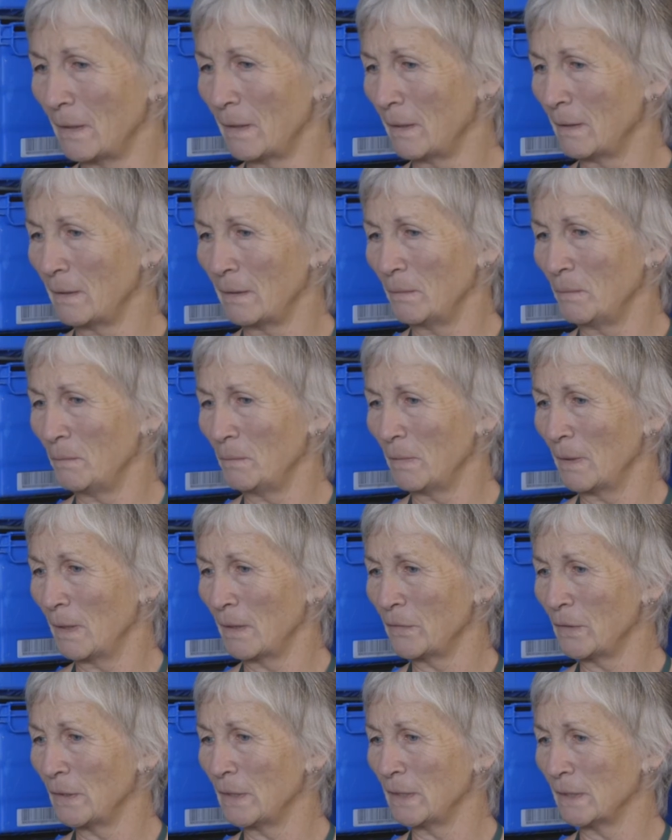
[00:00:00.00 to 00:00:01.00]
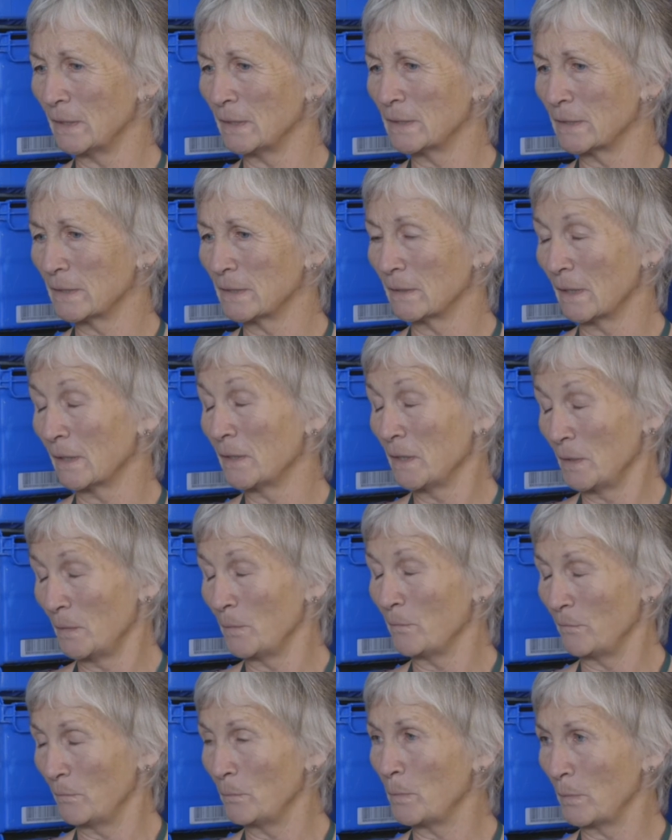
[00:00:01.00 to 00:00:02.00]
I think it
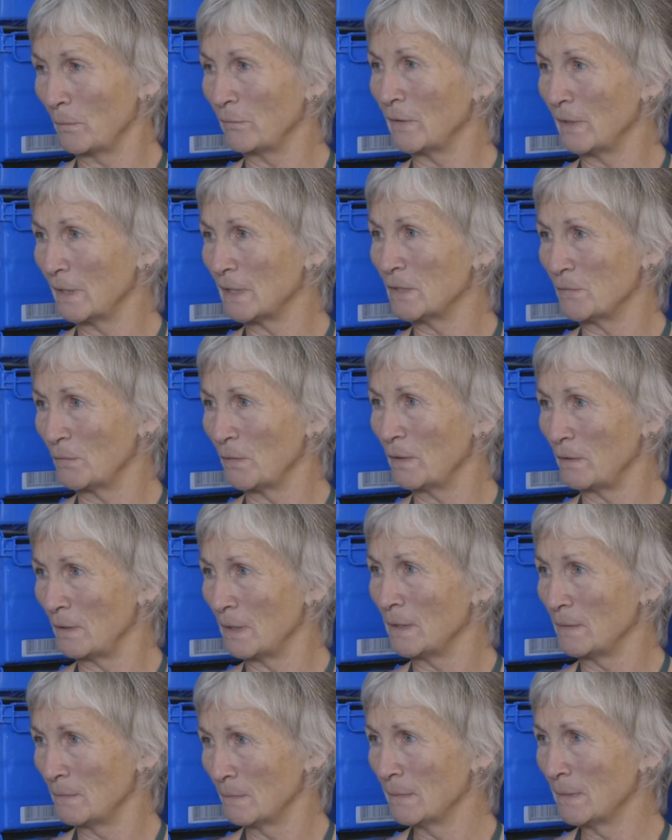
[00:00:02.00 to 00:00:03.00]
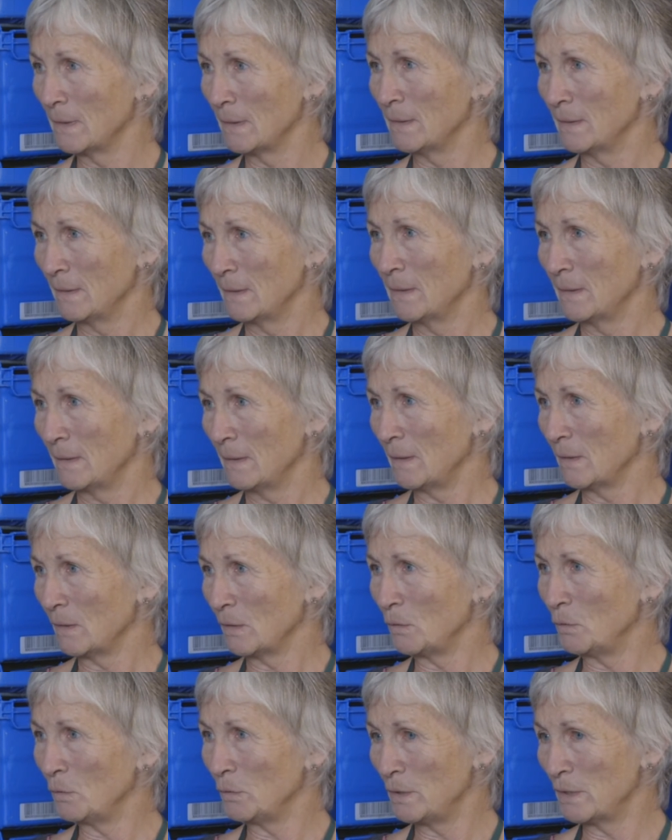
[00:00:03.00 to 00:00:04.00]
provides very
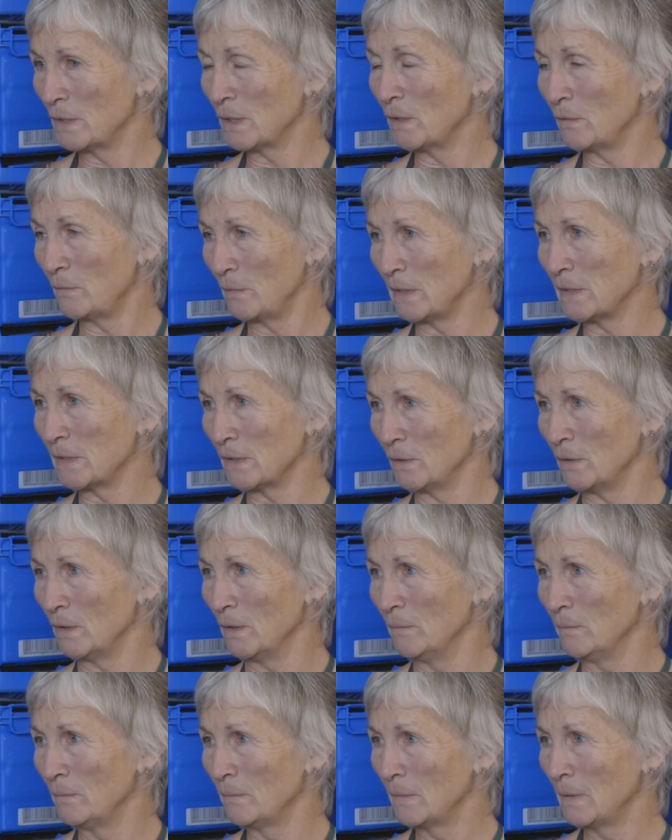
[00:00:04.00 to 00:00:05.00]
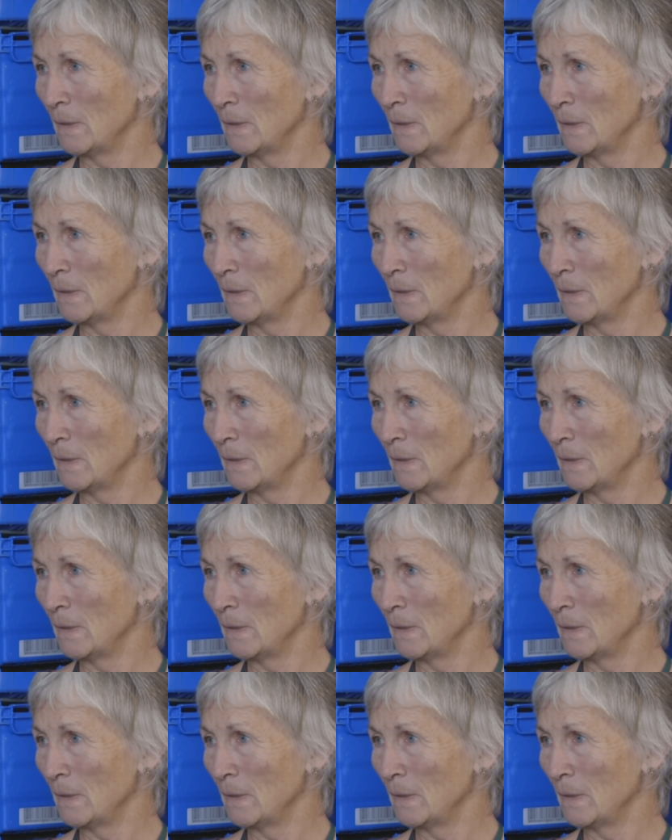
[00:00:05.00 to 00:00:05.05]
good service to them,